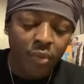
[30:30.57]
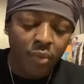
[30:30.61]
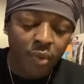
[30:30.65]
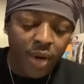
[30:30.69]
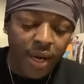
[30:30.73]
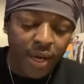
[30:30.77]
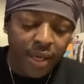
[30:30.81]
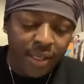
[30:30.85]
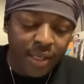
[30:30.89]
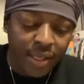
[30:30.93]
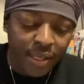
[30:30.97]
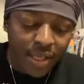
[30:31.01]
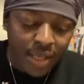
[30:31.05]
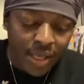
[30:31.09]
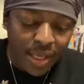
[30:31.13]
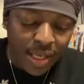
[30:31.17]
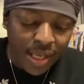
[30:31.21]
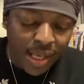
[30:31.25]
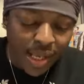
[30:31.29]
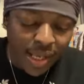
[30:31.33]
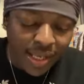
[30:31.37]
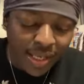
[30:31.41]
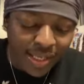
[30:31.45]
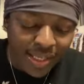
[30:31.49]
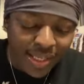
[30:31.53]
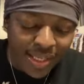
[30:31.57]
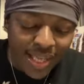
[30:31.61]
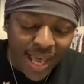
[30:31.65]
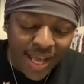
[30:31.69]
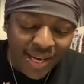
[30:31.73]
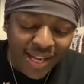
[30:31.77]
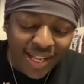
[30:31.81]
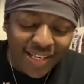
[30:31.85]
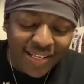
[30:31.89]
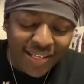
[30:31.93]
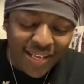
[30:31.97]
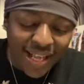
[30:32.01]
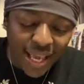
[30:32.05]
Right? And he
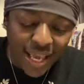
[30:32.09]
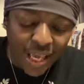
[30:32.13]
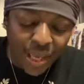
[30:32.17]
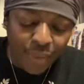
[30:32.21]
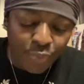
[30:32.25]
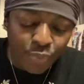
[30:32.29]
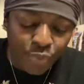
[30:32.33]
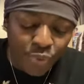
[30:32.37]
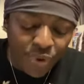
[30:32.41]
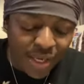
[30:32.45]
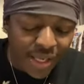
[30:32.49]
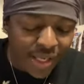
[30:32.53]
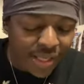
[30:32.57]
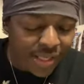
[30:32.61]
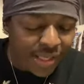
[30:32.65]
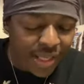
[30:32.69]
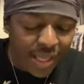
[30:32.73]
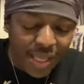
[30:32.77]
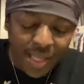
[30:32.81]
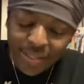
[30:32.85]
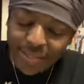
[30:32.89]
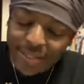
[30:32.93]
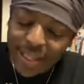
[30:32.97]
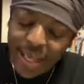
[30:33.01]
had a name written